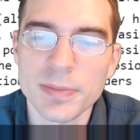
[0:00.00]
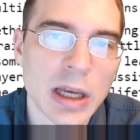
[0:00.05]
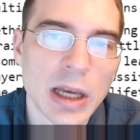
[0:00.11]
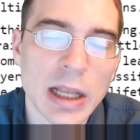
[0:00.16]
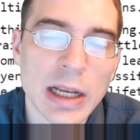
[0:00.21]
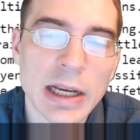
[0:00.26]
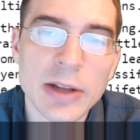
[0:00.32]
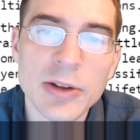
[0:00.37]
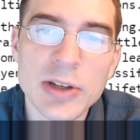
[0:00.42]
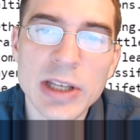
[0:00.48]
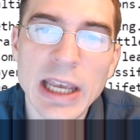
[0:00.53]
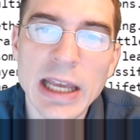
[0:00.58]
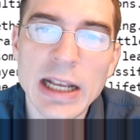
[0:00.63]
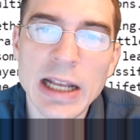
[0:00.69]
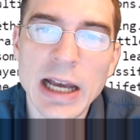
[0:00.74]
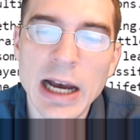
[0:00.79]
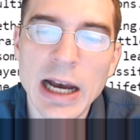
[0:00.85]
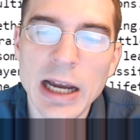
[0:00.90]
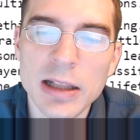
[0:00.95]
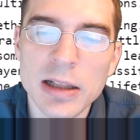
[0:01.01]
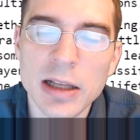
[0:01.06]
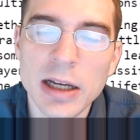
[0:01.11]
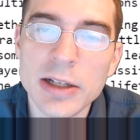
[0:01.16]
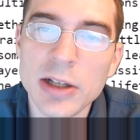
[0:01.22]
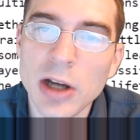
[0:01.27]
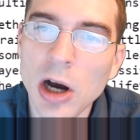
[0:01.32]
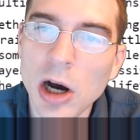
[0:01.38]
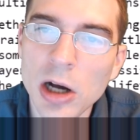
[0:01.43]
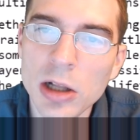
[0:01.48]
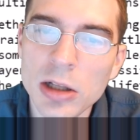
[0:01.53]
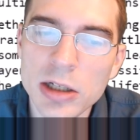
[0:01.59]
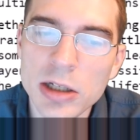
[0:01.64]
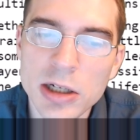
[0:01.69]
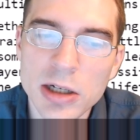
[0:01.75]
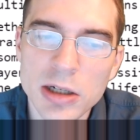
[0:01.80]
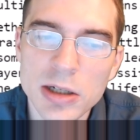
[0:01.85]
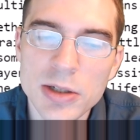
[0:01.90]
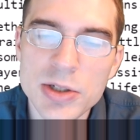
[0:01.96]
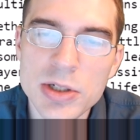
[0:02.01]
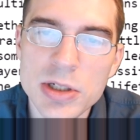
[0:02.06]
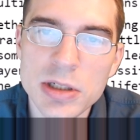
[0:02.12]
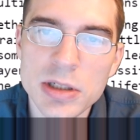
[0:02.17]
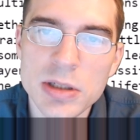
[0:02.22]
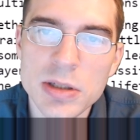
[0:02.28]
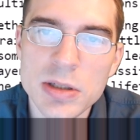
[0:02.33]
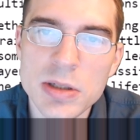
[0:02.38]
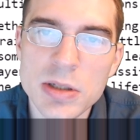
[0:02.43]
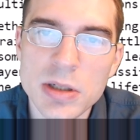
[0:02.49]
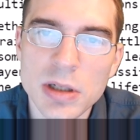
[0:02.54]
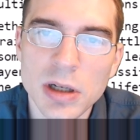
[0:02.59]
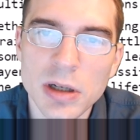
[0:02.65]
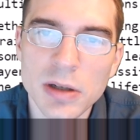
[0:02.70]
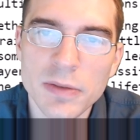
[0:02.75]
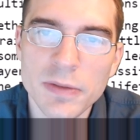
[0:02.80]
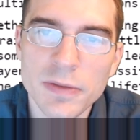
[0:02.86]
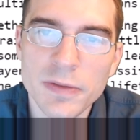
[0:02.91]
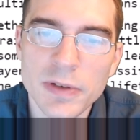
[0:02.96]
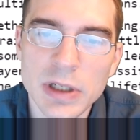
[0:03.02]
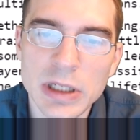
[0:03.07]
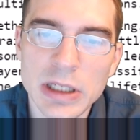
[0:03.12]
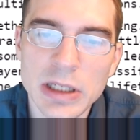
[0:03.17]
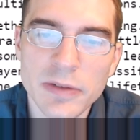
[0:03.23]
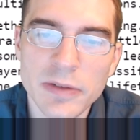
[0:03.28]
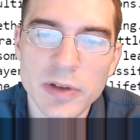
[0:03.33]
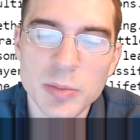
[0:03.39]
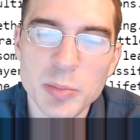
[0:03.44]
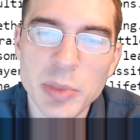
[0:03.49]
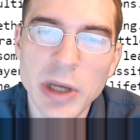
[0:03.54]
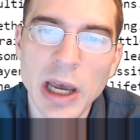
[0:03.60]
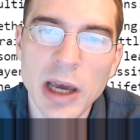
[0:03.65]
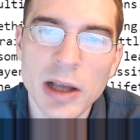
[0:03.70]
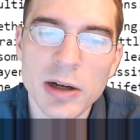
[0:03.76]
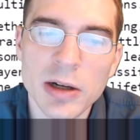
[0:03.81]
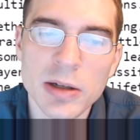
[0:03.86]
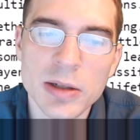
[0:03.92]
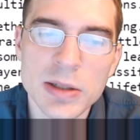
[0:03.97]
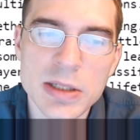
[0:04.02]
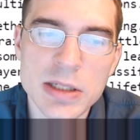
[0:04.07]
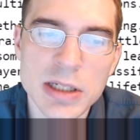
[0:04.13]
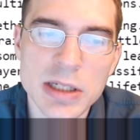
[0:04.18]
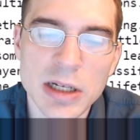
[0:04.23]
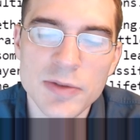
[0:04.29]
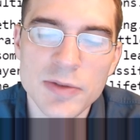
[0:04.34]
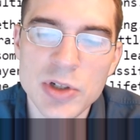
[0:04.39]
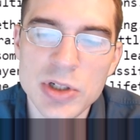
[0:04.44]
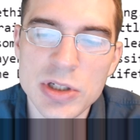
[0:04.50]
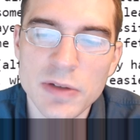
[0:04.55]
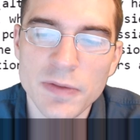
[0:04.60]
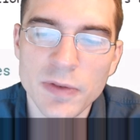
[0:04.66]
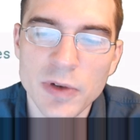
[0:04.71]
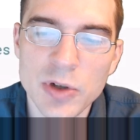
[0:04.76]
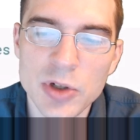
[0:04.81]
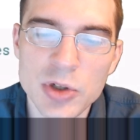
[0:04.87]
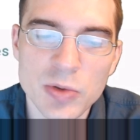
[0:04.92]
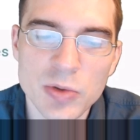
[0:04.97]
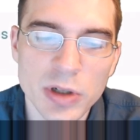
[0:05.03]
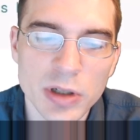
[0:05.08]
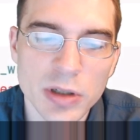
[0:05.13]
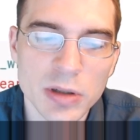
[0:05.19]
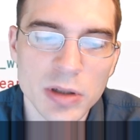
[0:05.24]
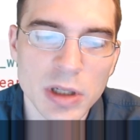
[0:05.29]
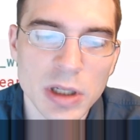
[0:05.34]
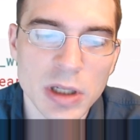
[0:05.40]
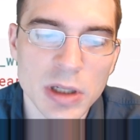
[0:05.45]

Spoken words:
Now you can highlight all occurrences of a given pattern instead of just the first one.